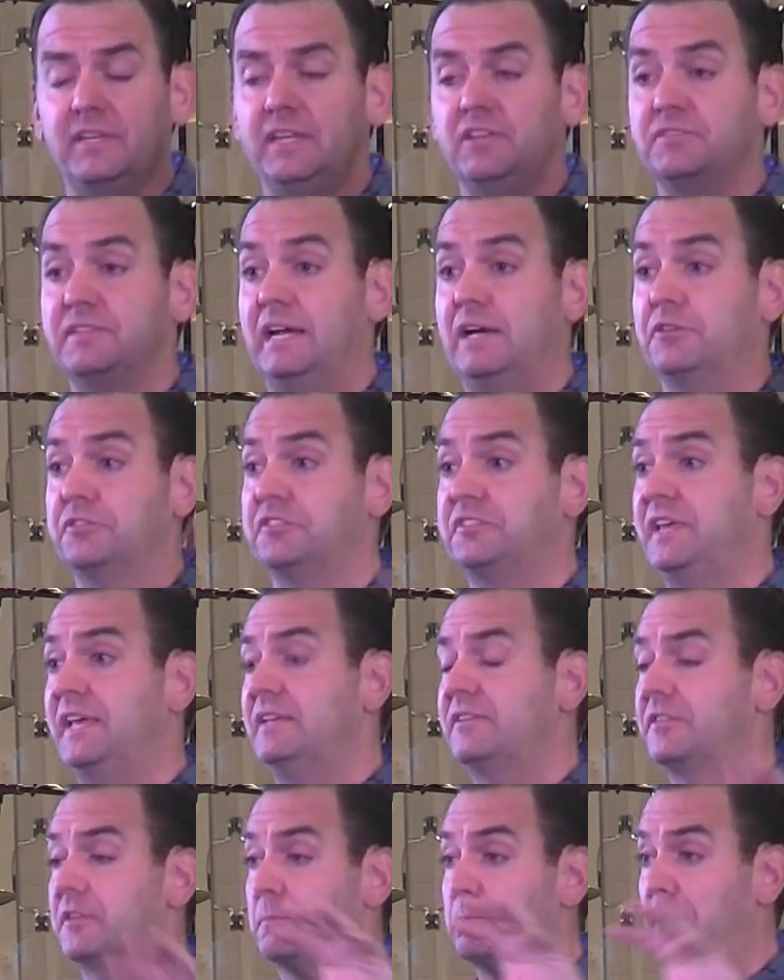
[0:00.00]
he's now
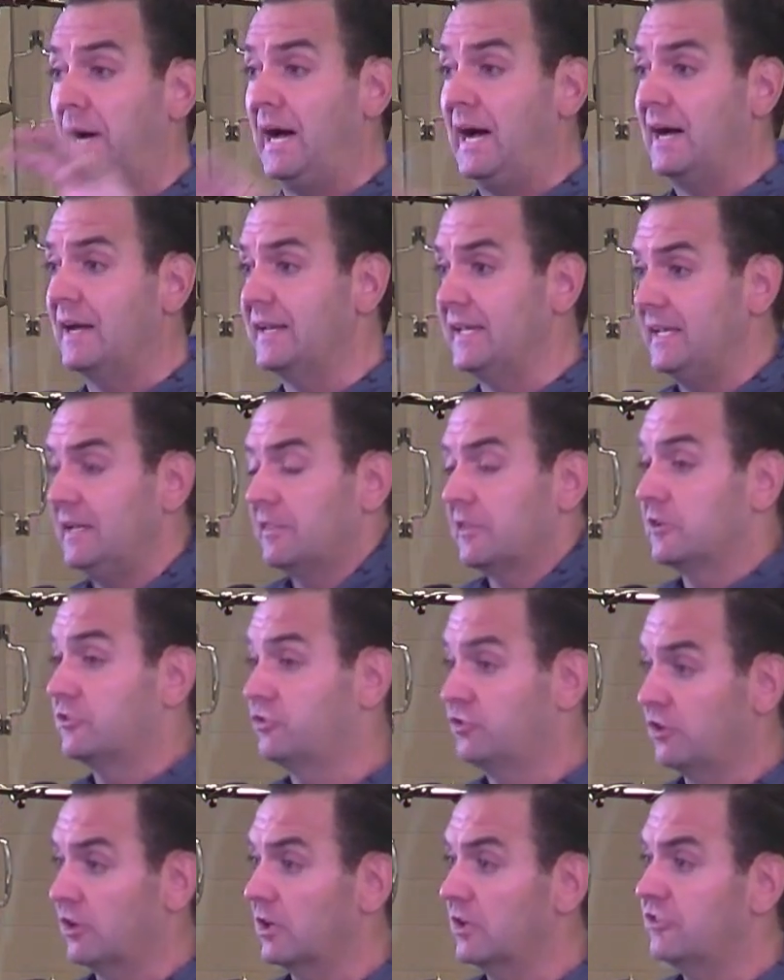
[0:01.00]
sent the body, the
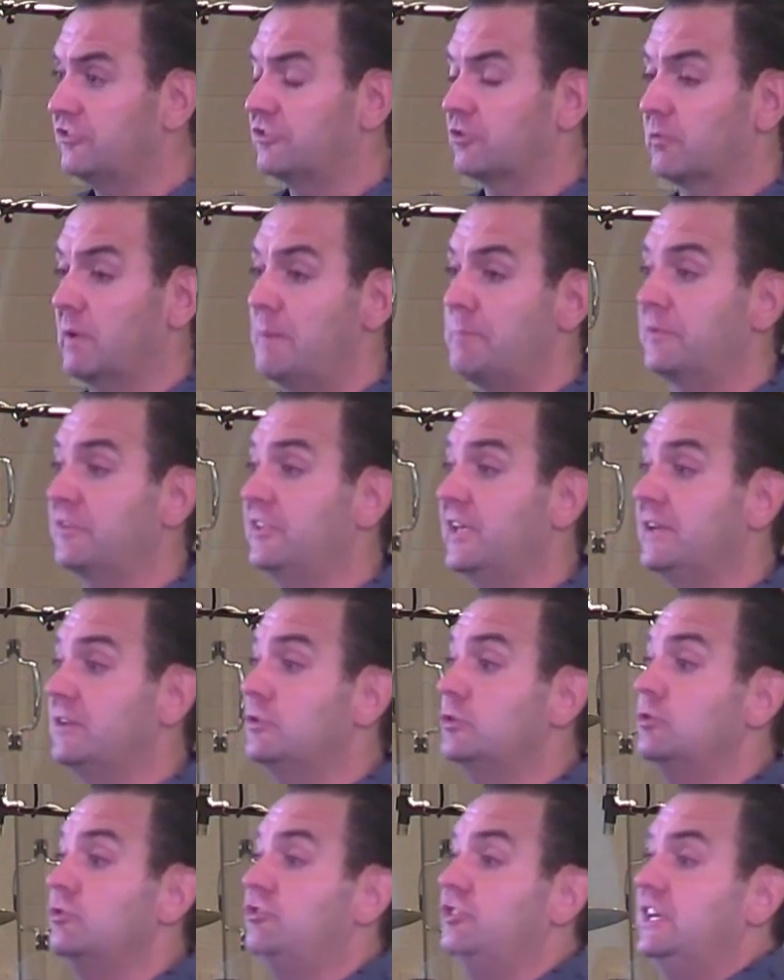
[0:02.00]
church, to represent
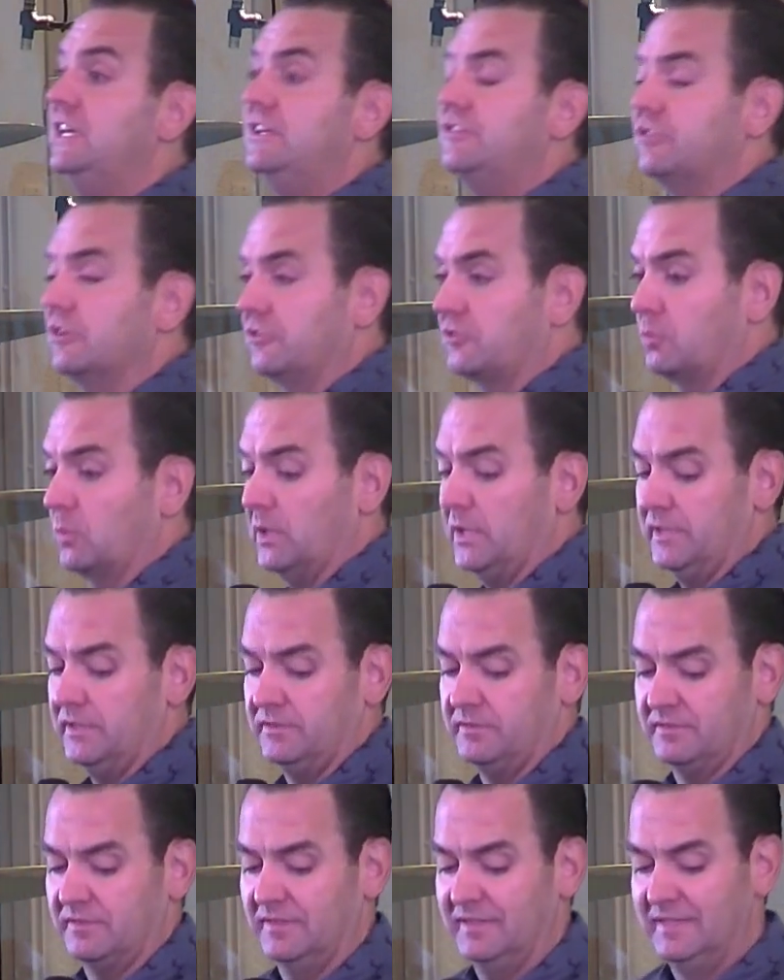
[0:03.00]
who Jesus
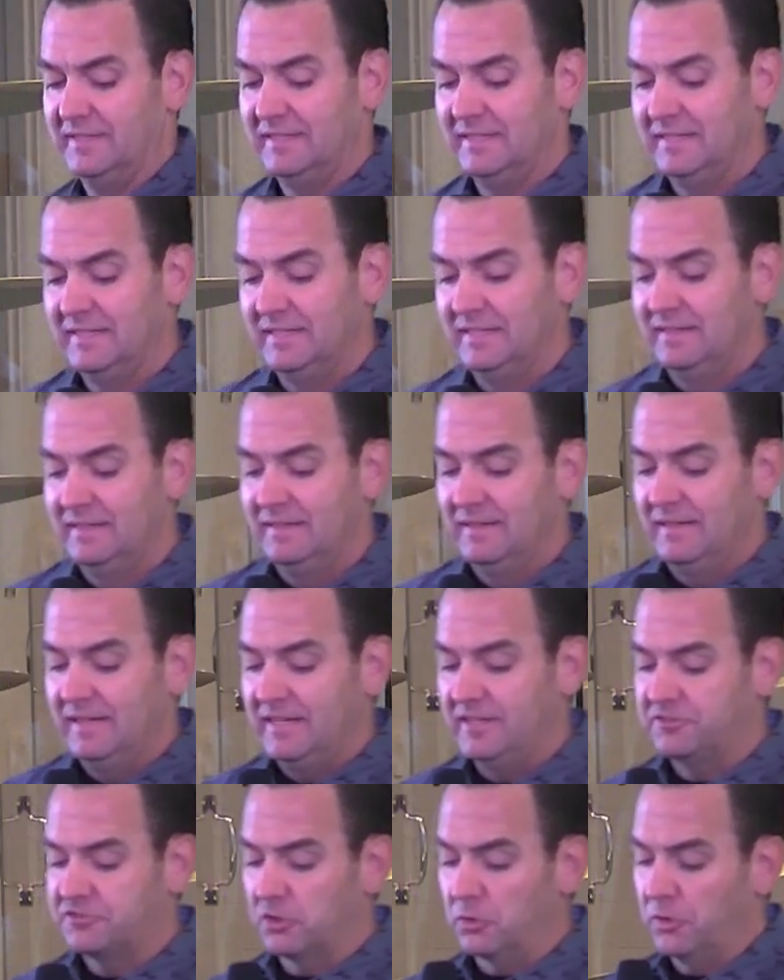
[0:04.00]
was.
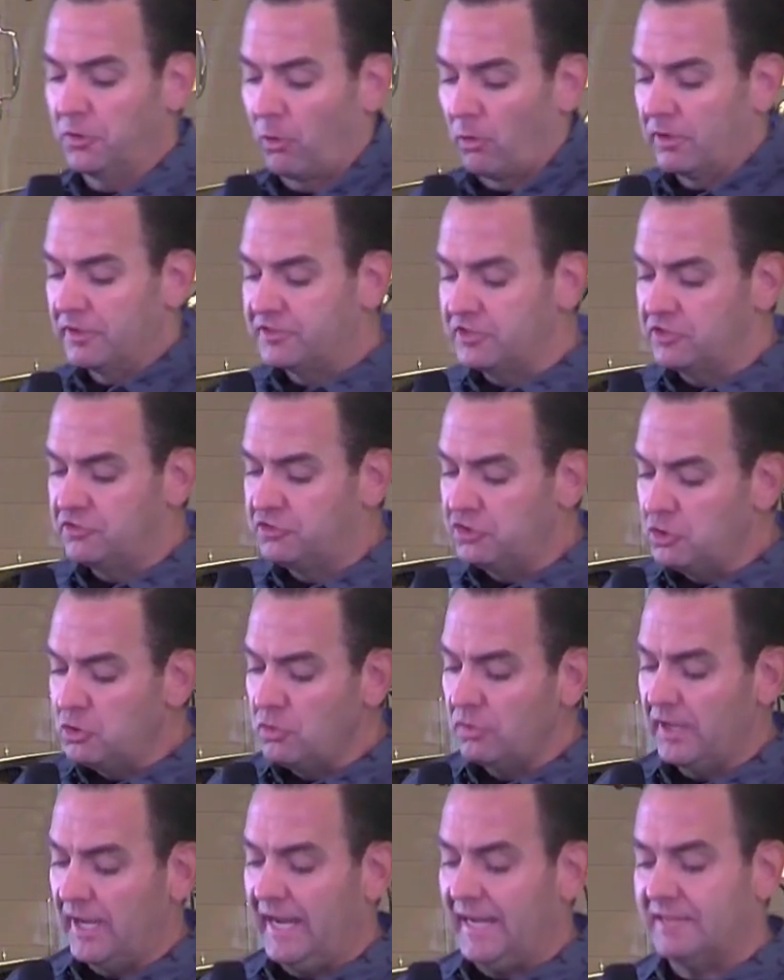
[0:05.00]
And so, in order to
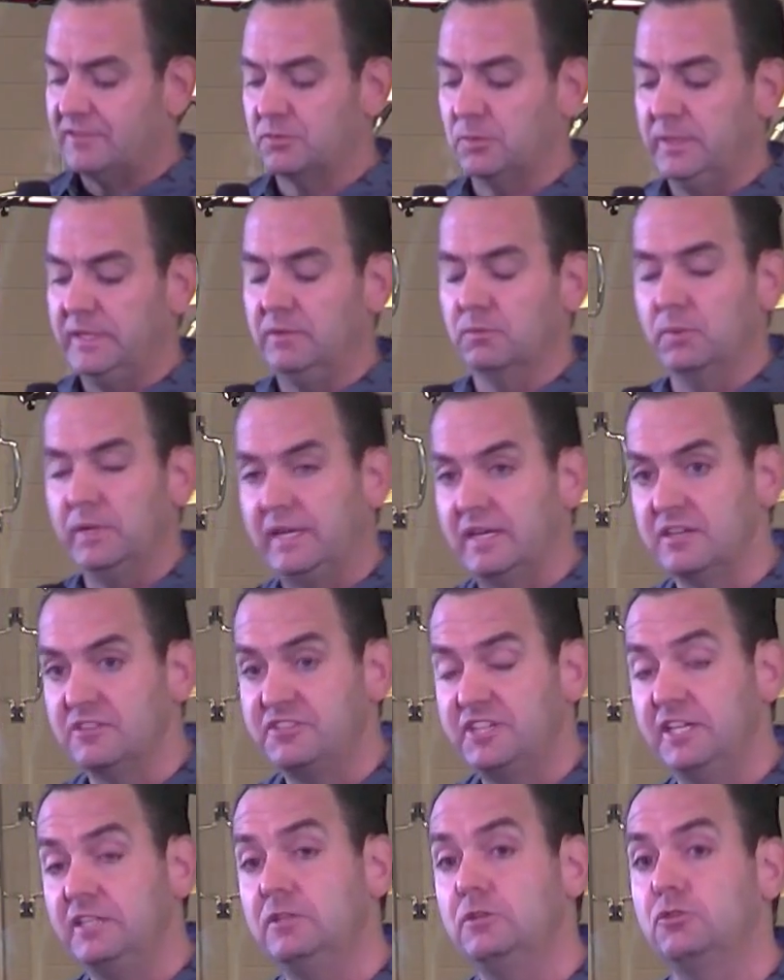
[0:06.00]
do that, we, we
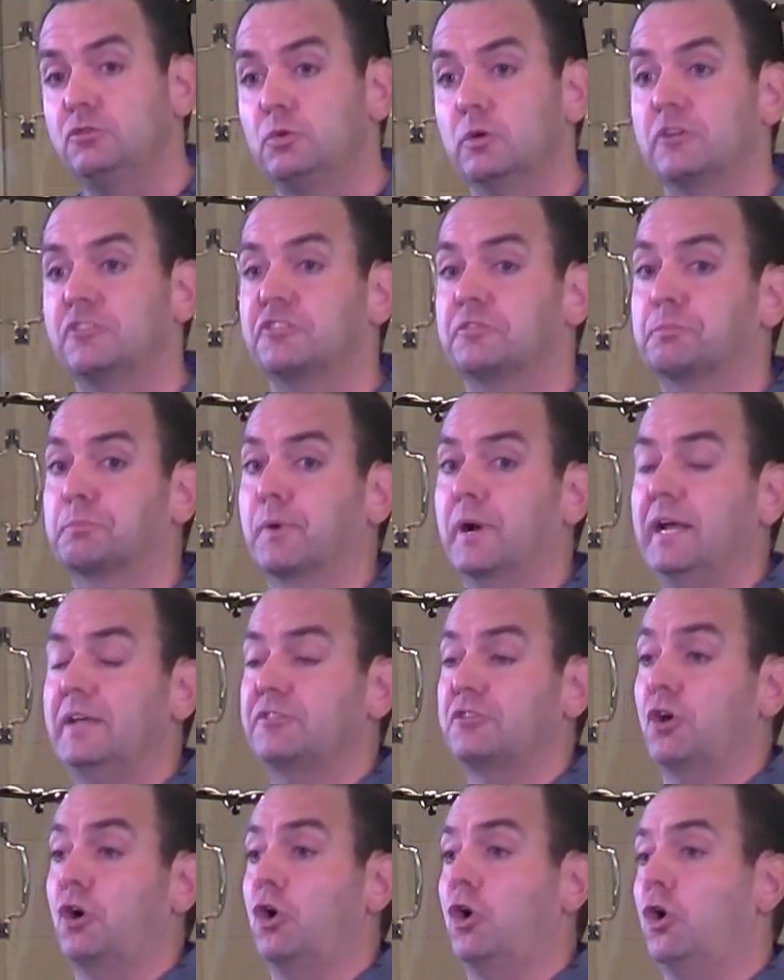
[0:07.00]
continue to
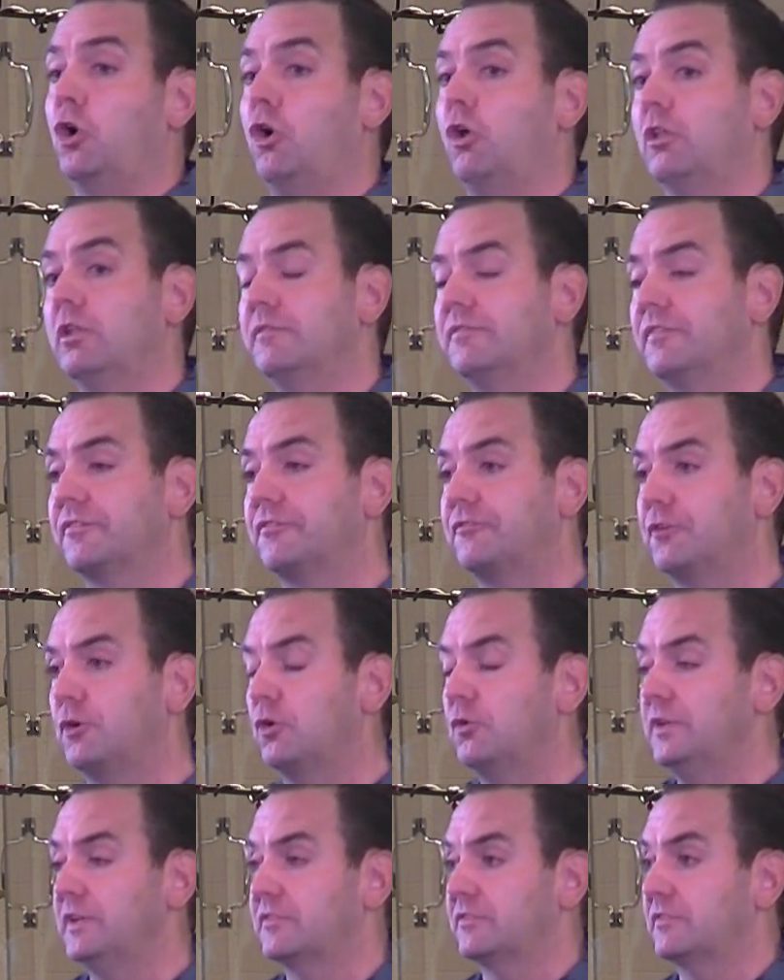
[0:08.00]
express all
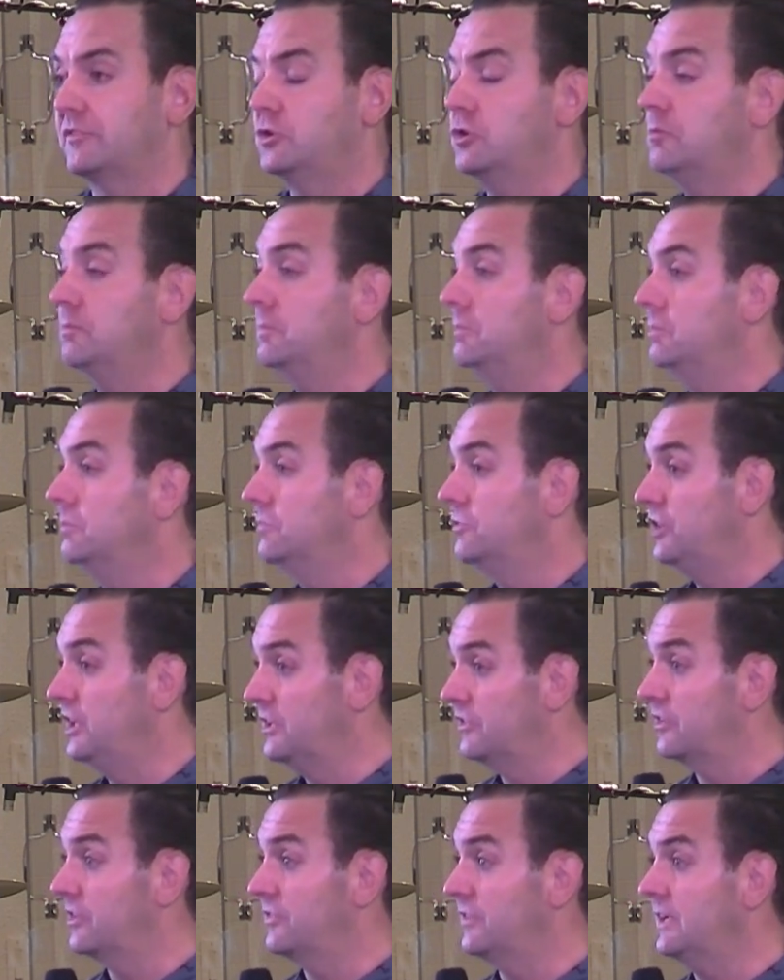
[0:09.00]
fullness of who
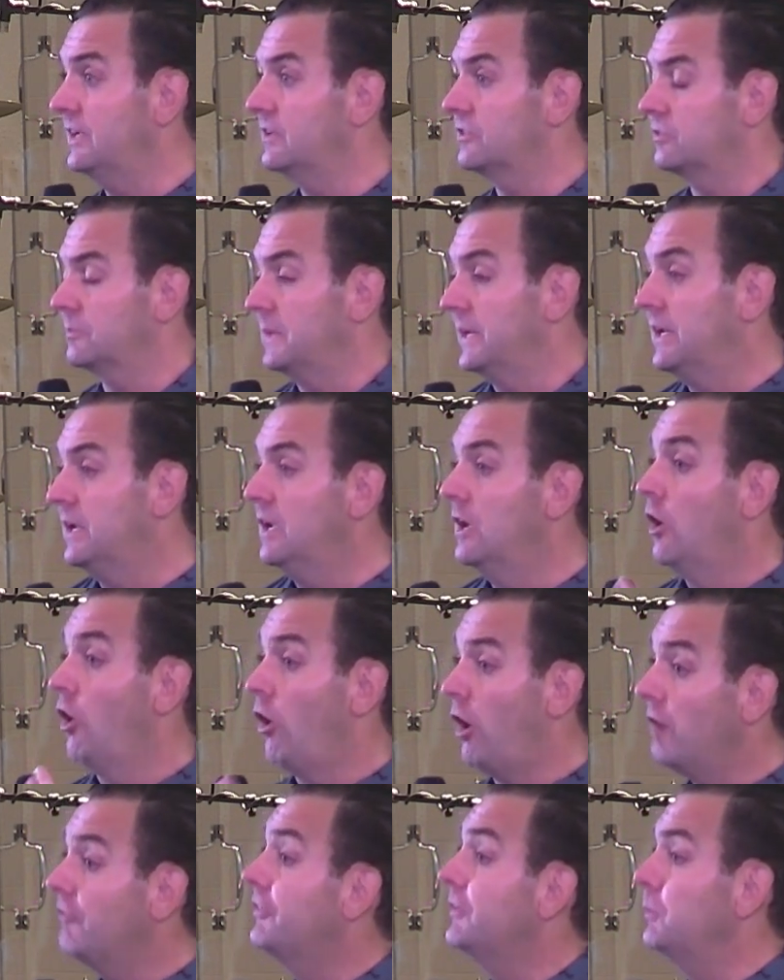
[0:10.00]
Jesus is. I mean,
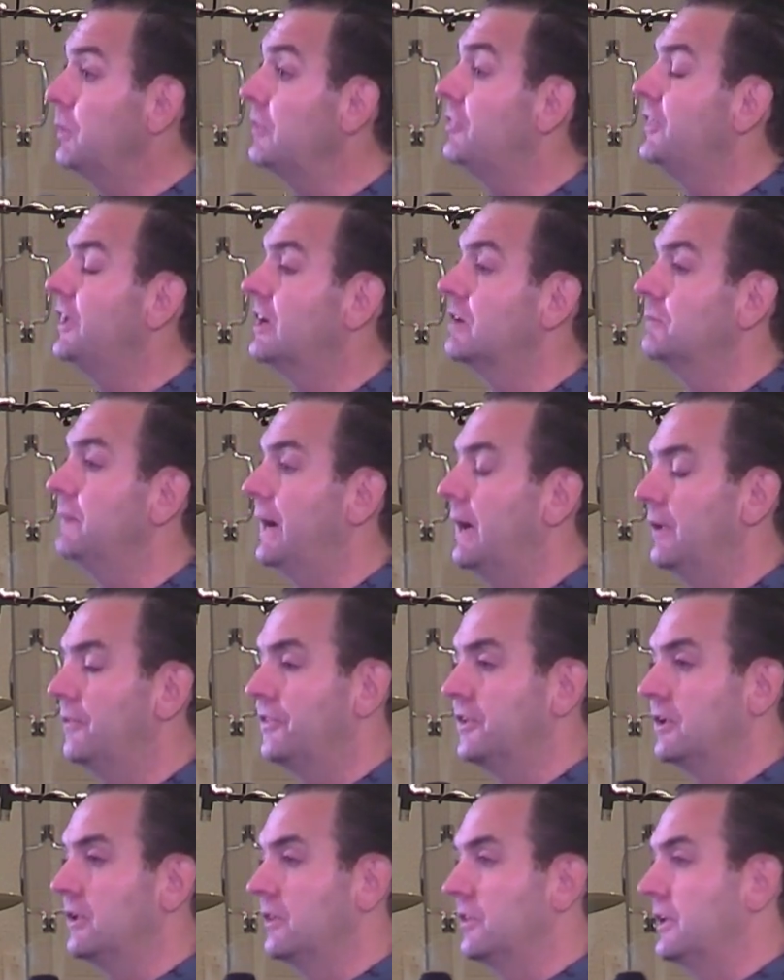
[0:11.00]
often we think about
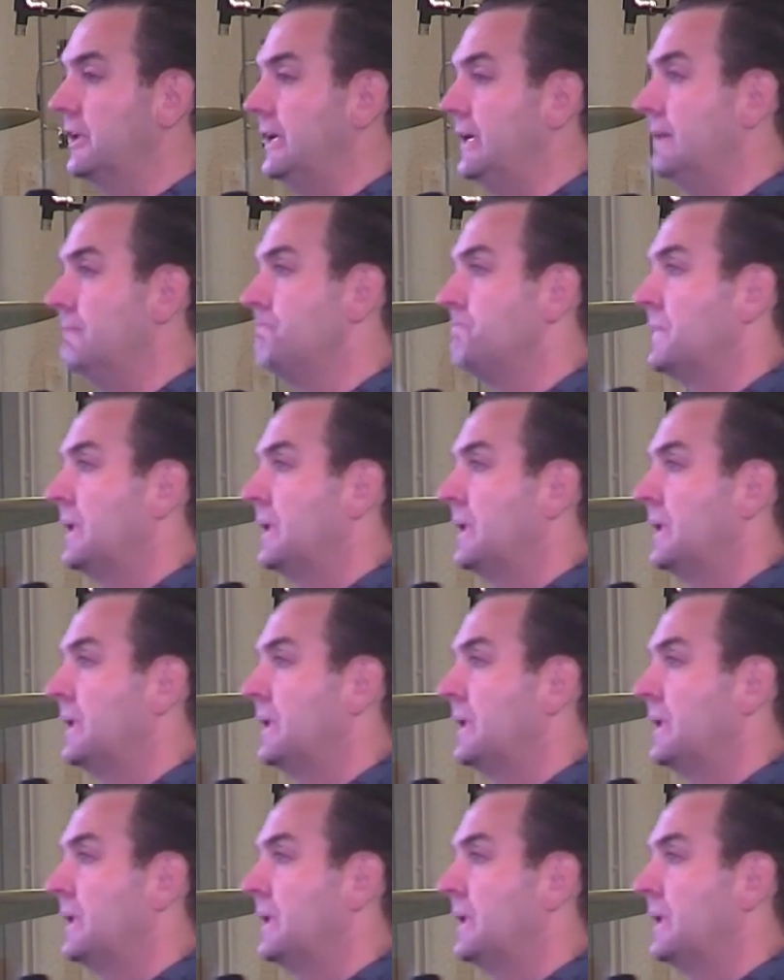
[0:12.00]
the, the